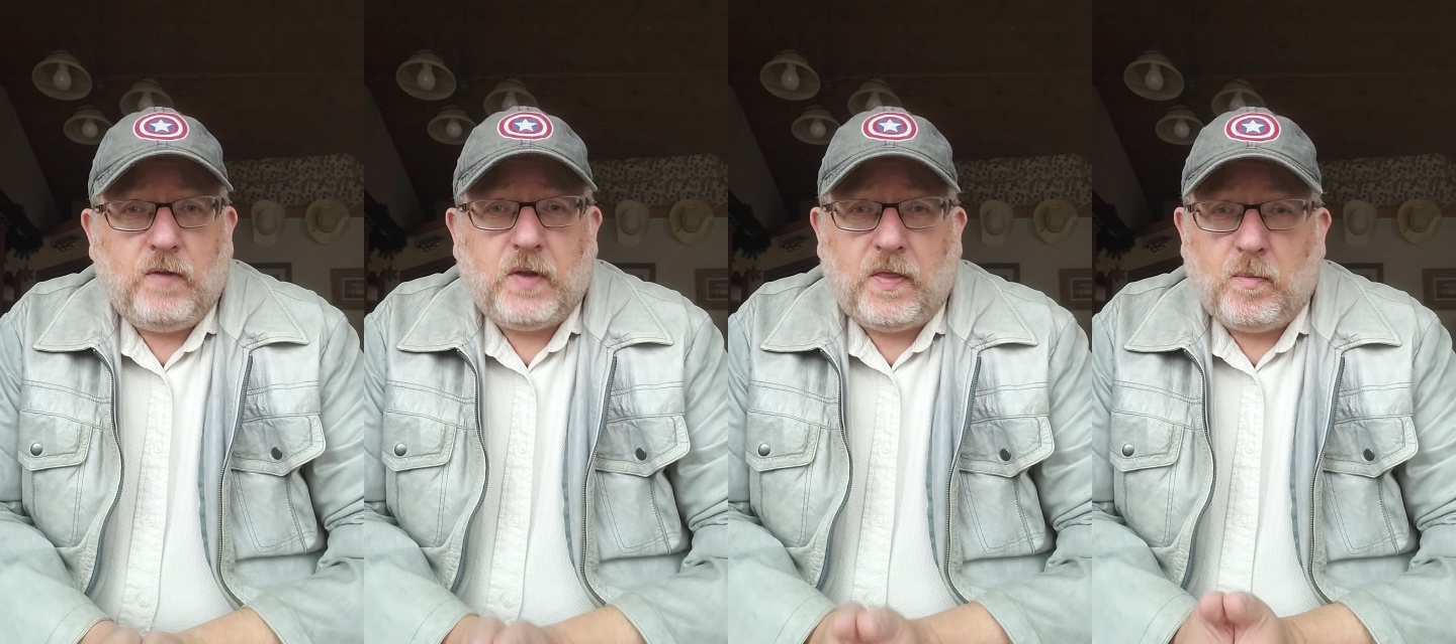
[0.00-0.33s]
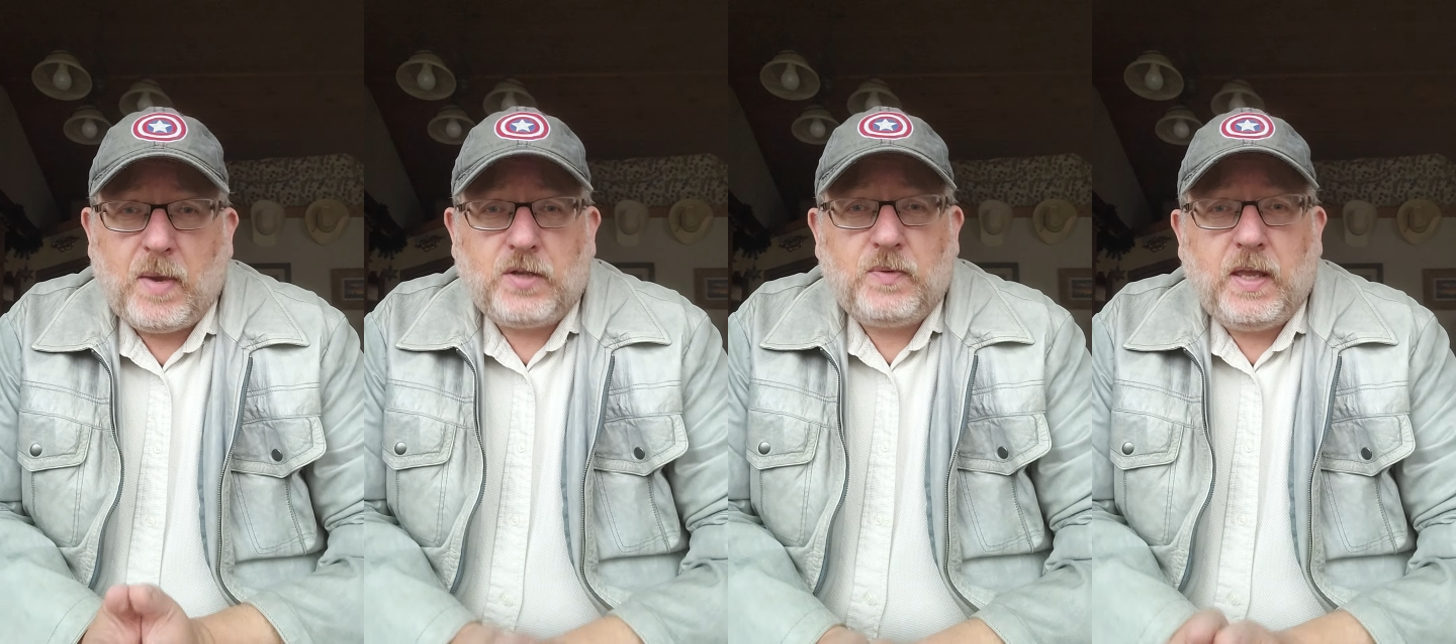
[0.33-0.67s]
We've done
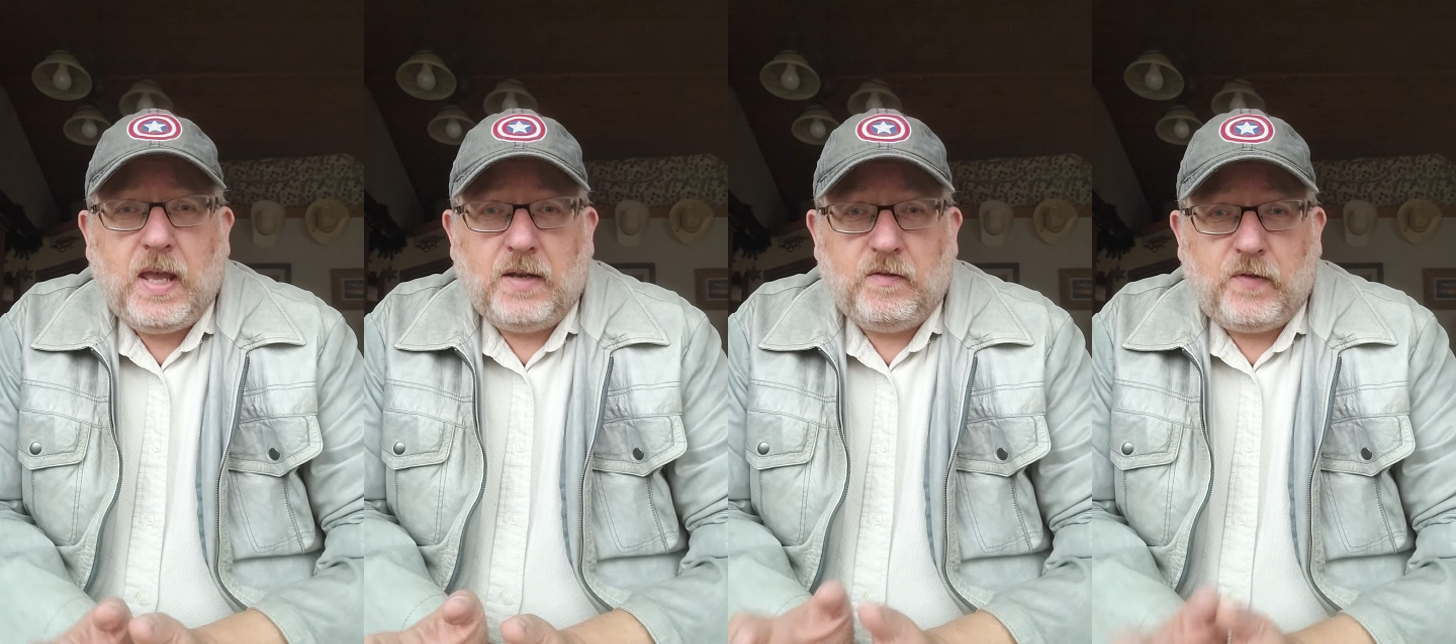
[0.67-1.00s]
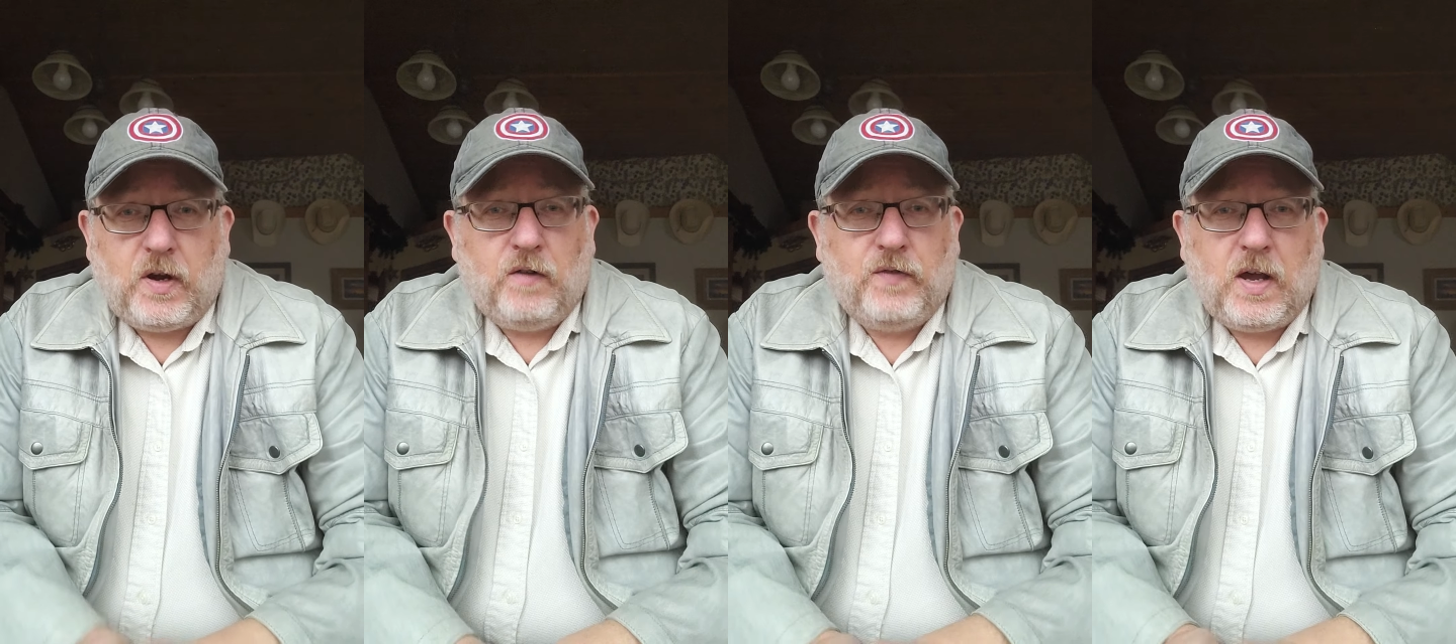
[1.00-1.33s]
the best we can to
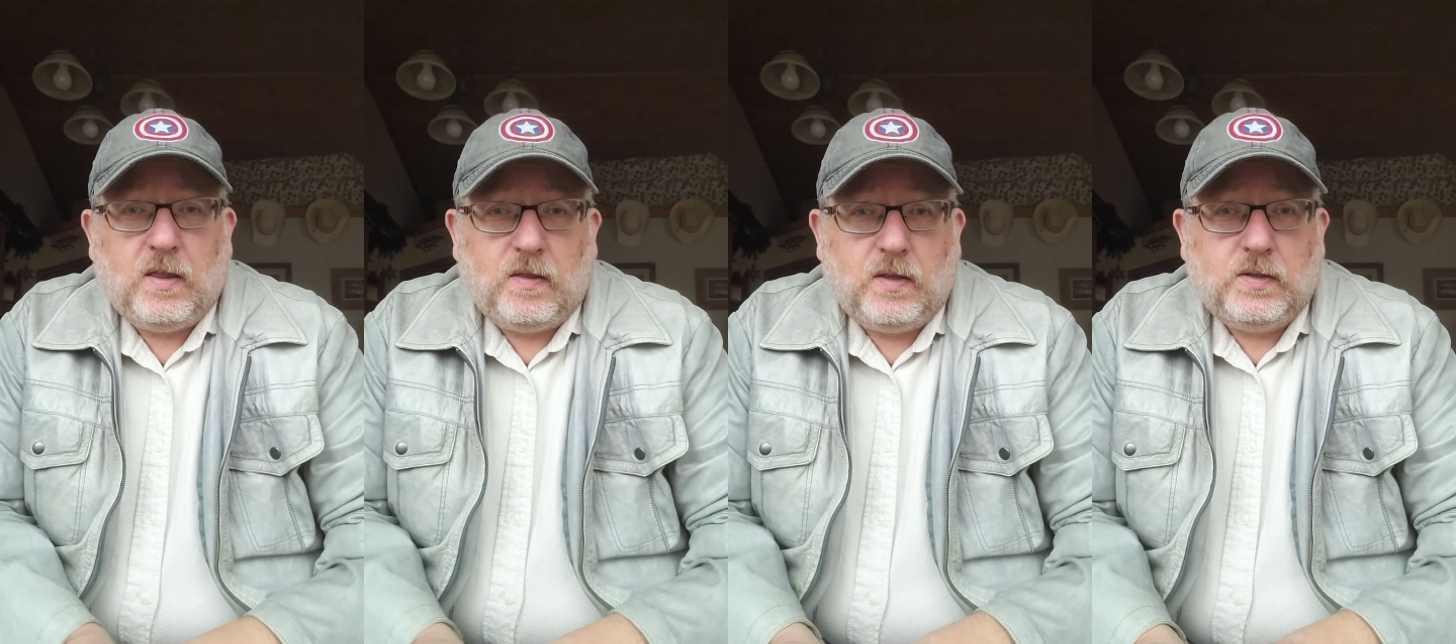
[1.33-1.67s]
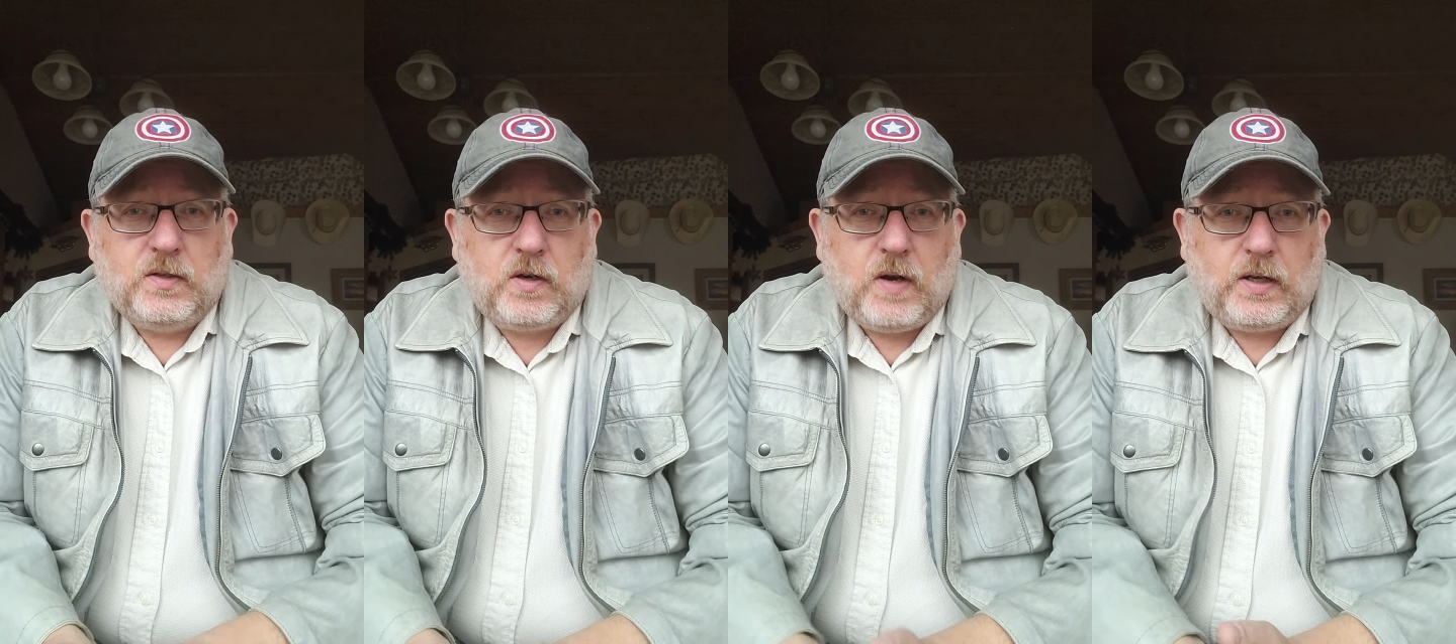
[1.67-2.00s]
verify that
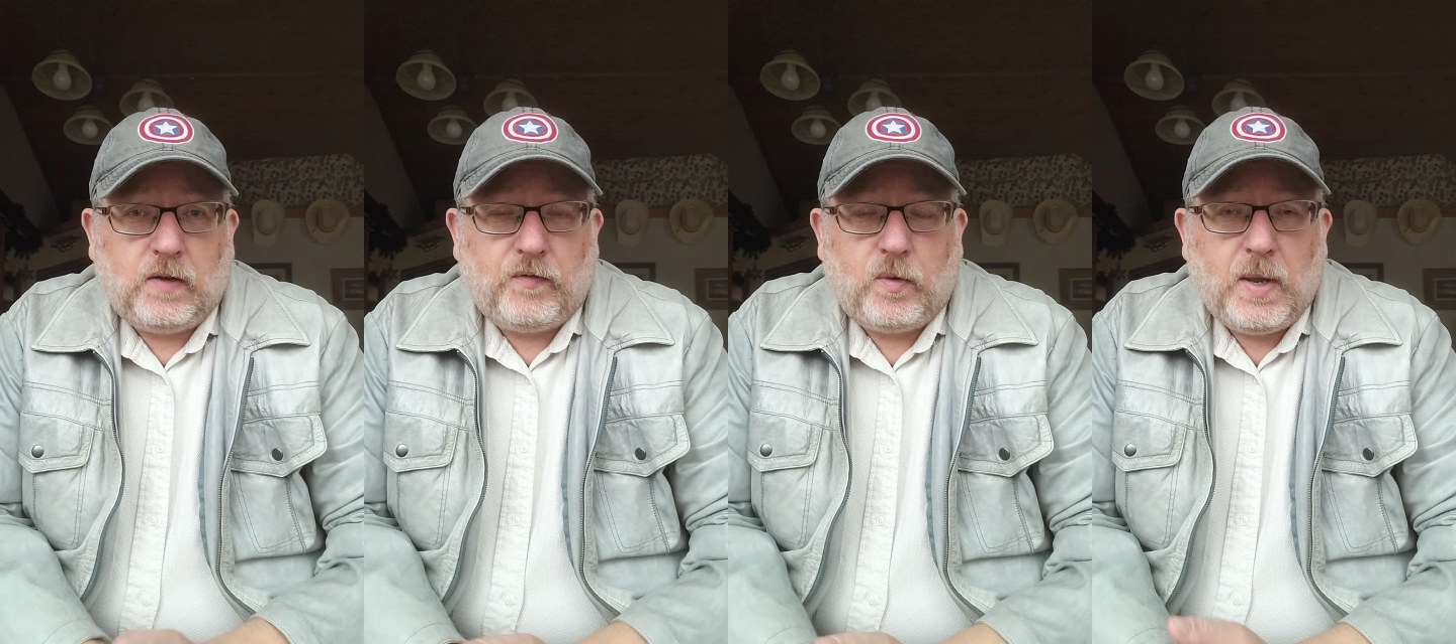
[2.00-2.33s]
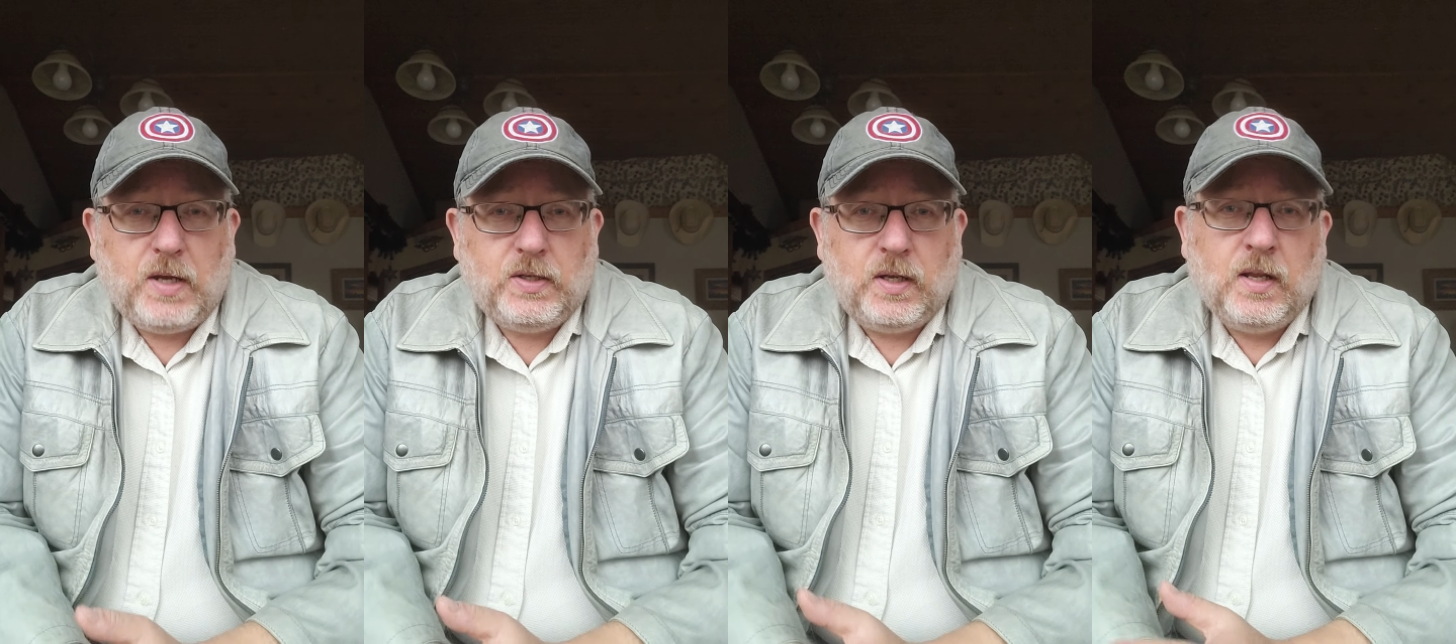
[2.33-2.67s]
this is correct
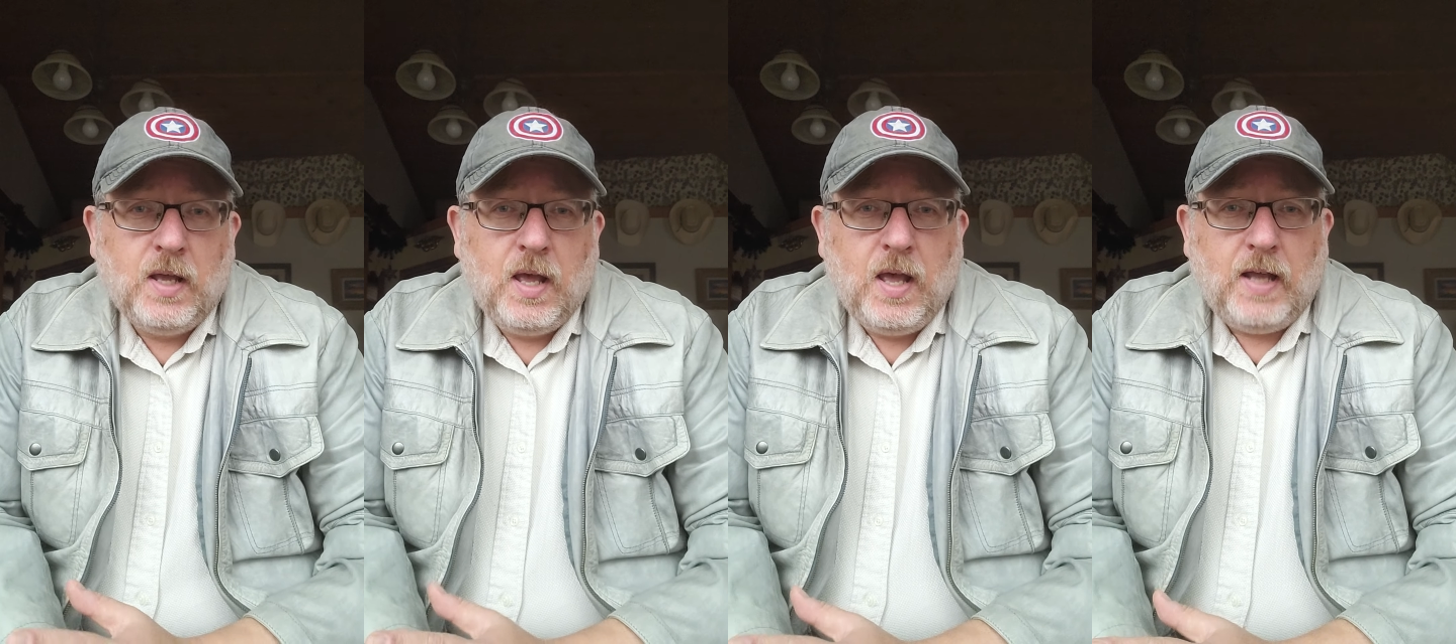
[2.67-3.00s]
information.